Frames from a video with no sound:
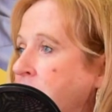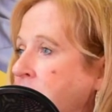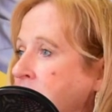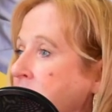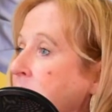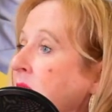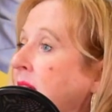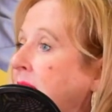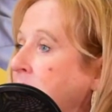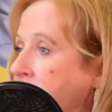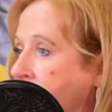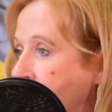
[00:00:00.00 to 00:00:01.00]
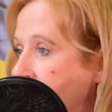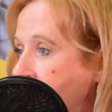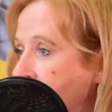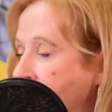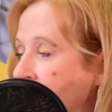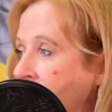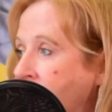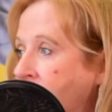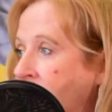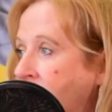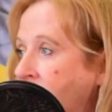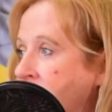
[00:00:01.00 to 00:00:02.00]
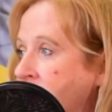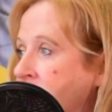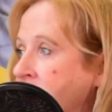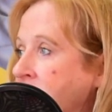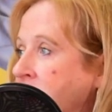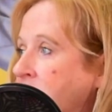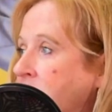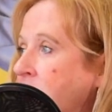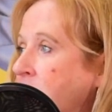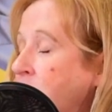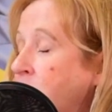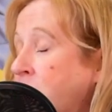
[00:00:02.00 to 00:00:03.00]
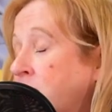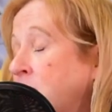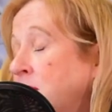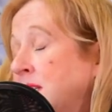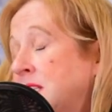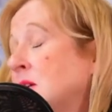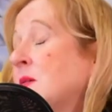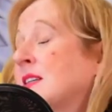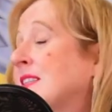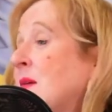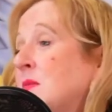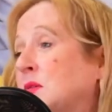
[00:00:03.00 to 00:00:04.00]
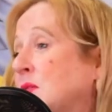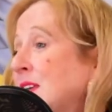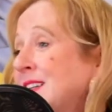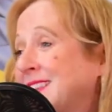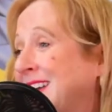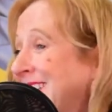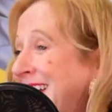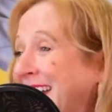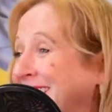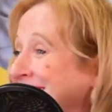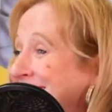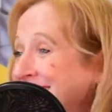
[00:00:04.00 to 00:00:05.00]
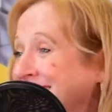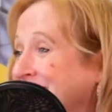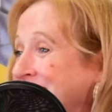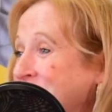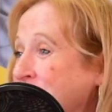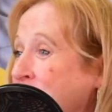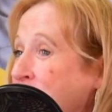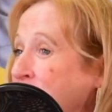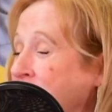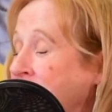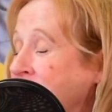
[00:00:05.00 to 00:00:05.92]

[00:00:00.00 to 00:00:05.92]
with measurable outcomes. And what could we do except do things online? But